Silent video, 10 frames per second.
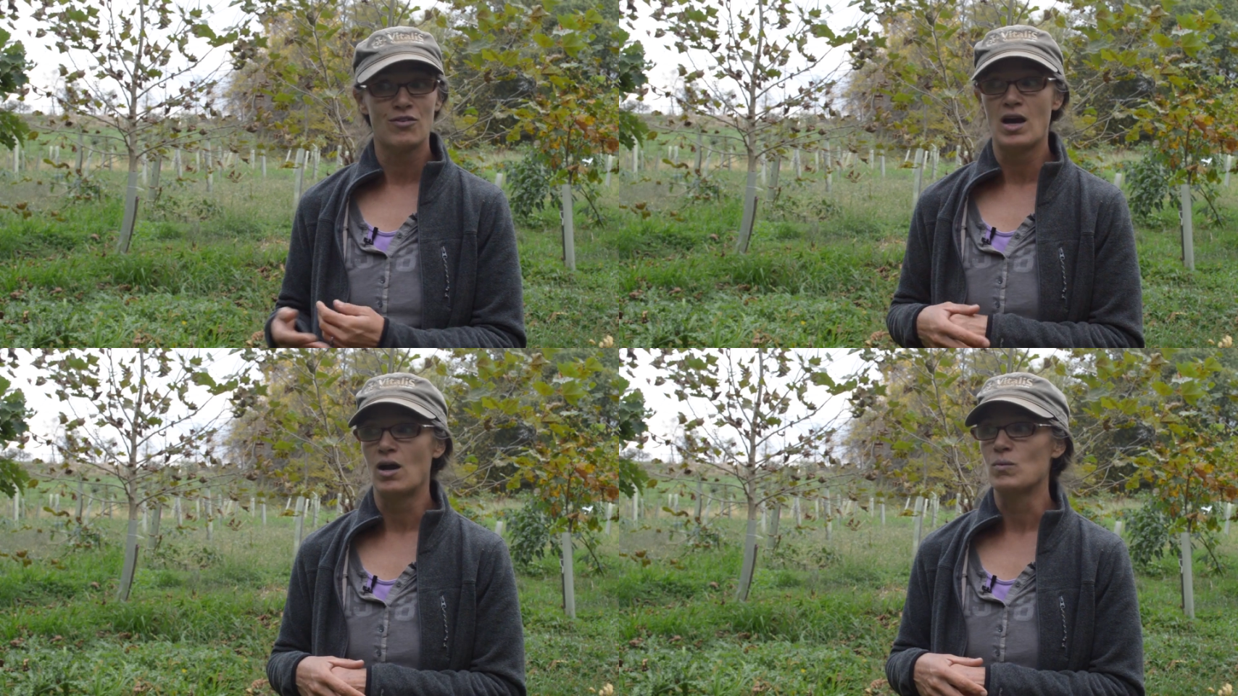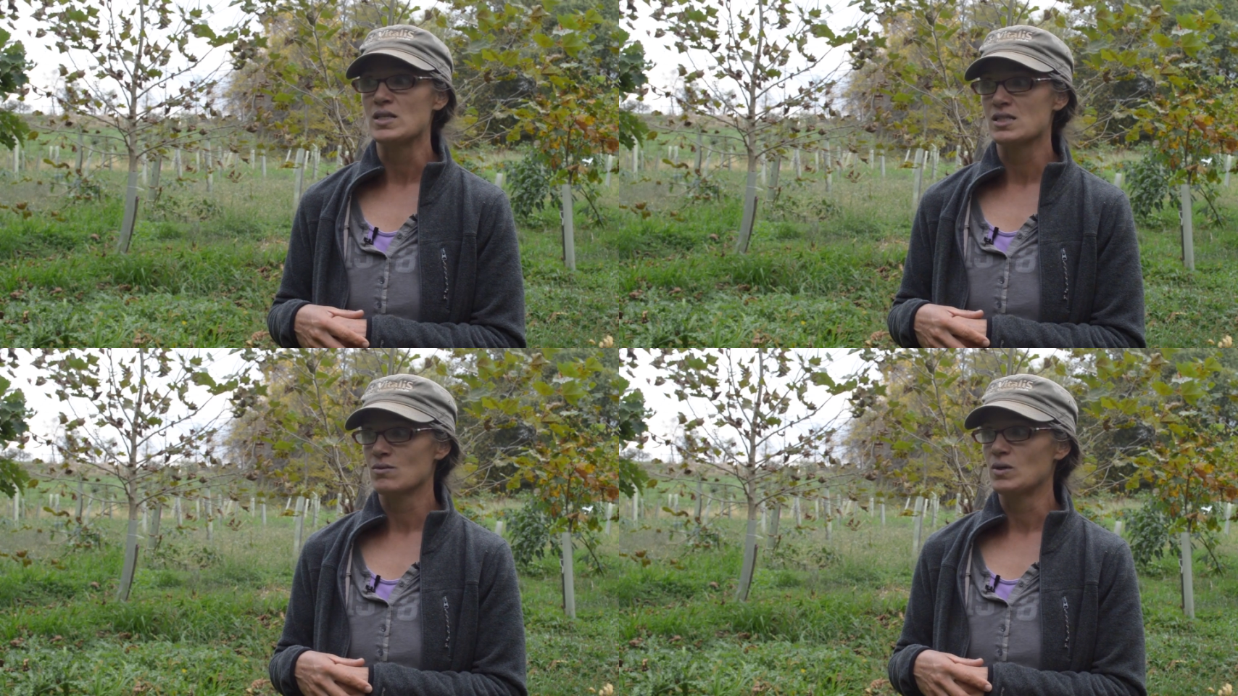Uh, we,
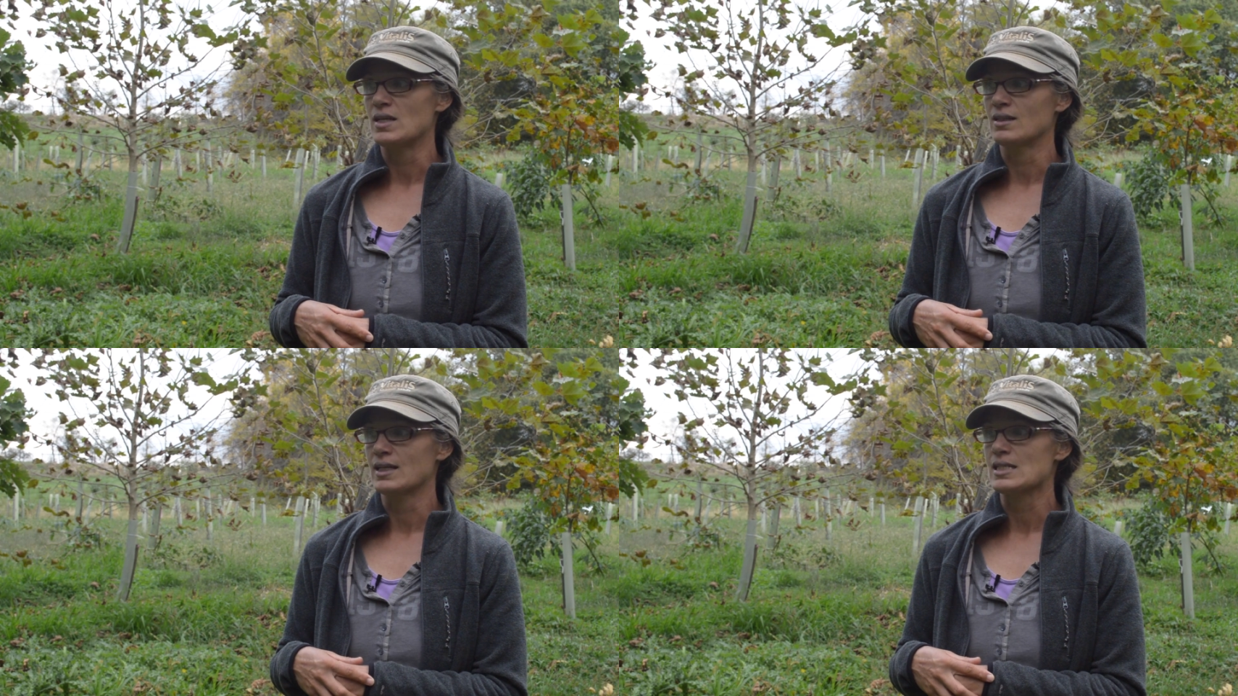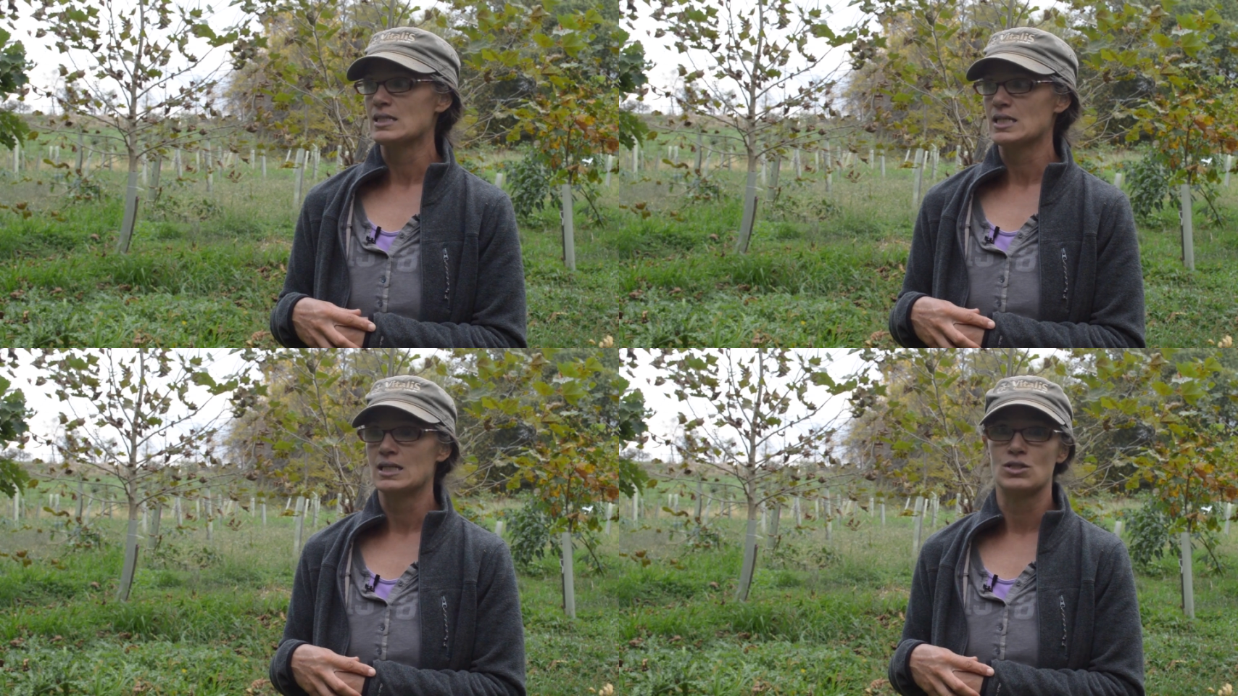we
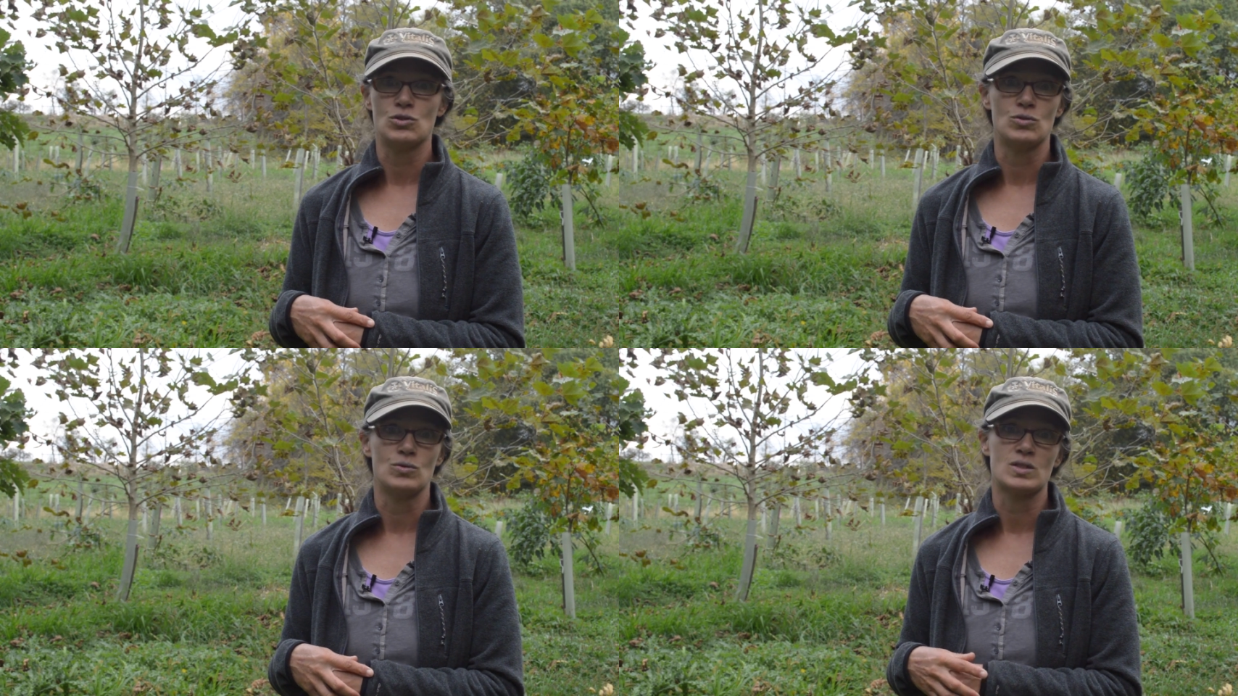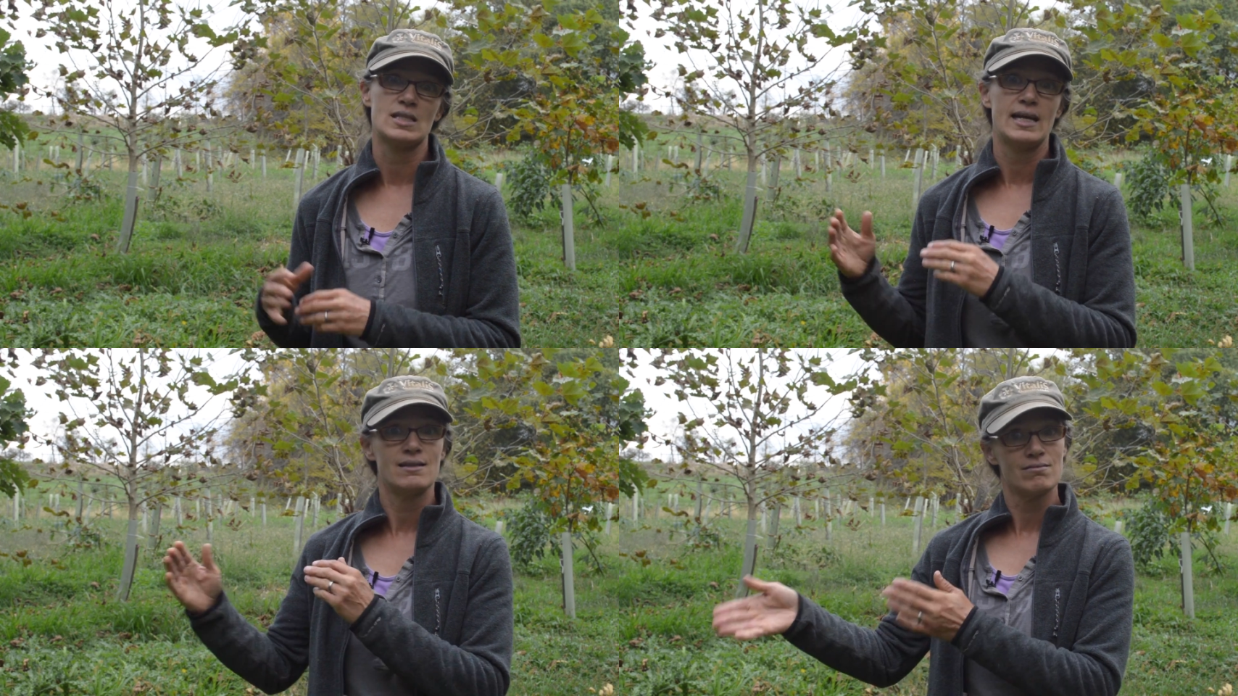elected to do
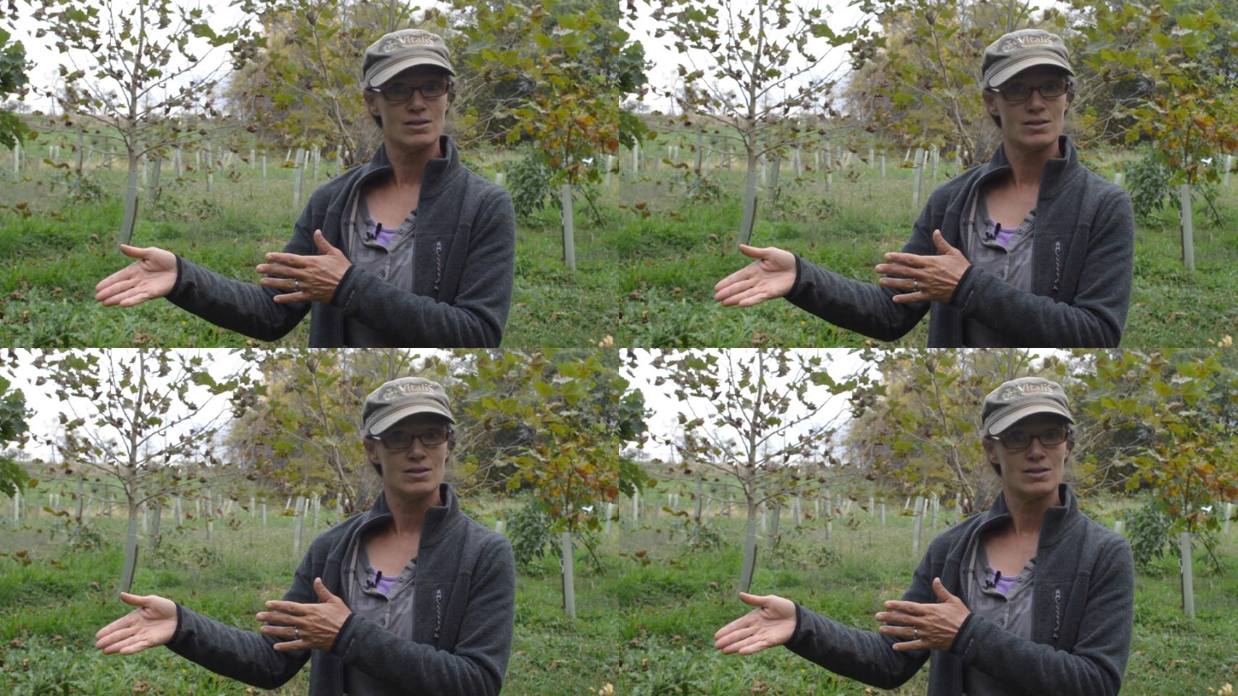site